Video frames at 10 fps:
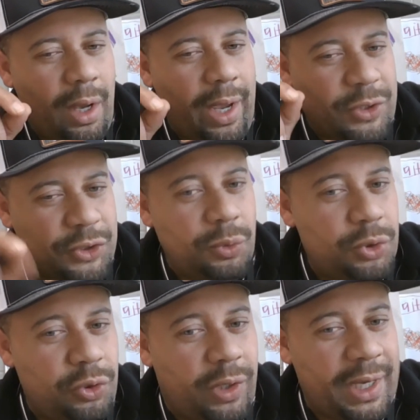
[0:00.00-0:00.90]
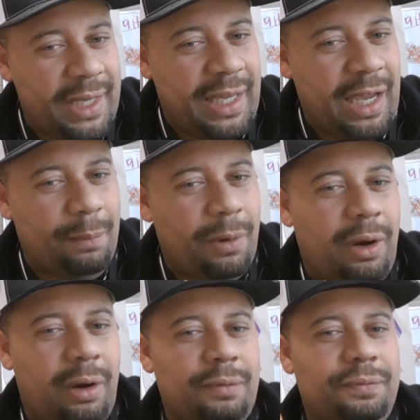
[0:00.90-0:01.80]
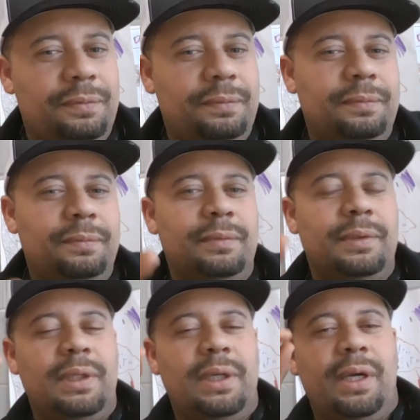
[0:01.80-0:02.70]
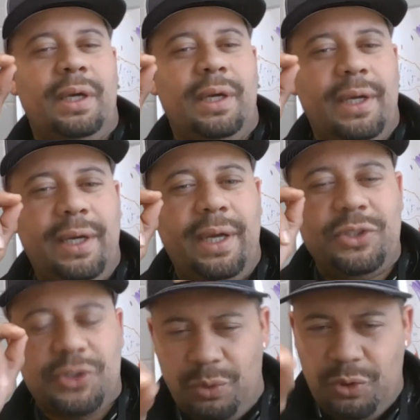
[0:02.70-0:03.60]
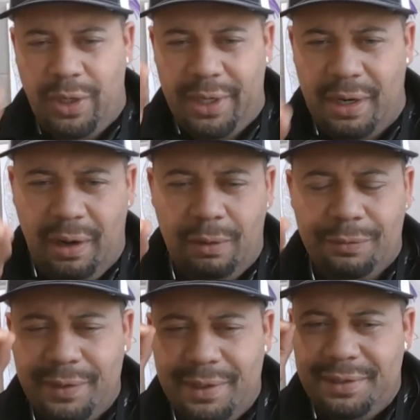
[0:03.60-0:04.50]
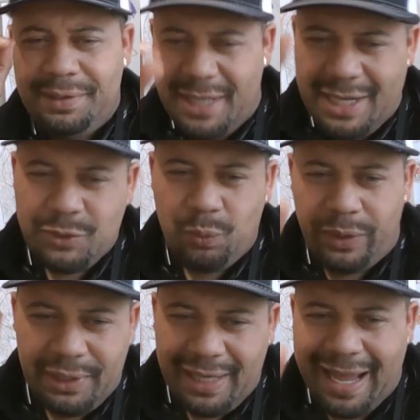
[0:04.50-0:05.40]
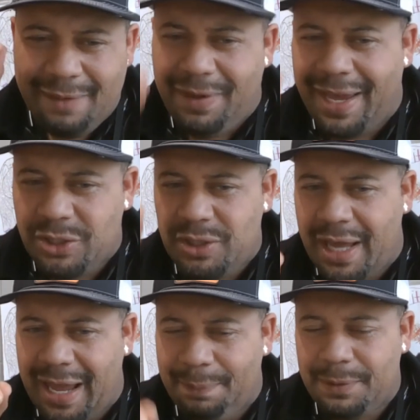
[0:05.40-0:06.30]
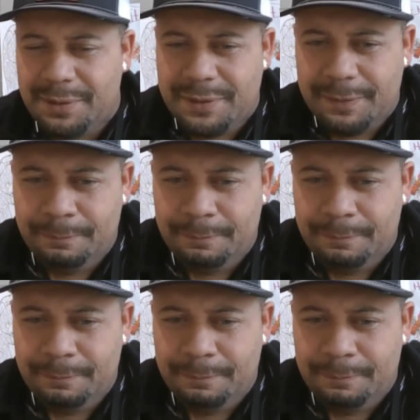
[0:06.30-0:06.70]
As soon as you cut that camera off, as soon as you cut it off, that's when live action happens.